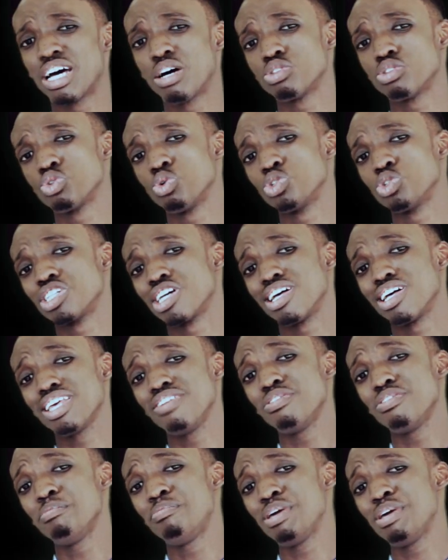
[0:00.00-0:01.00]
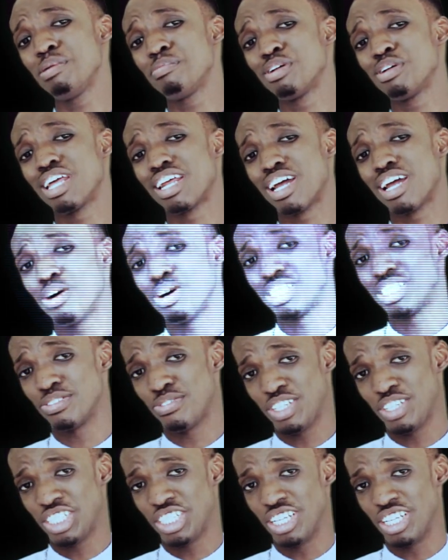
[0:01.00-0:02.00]
is now social, even people are now
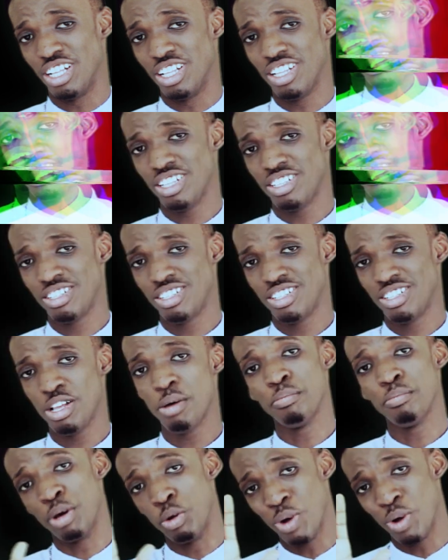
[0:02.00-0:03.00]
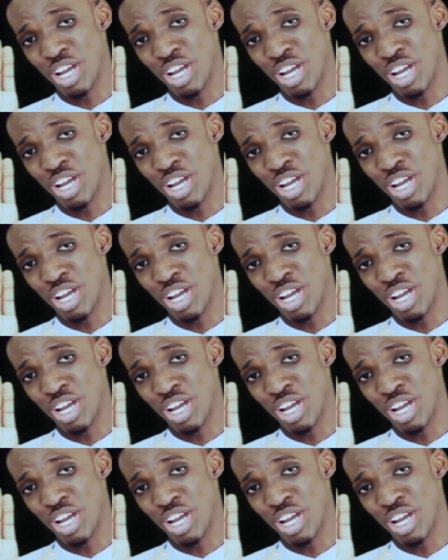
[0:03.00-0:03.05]
artificial. But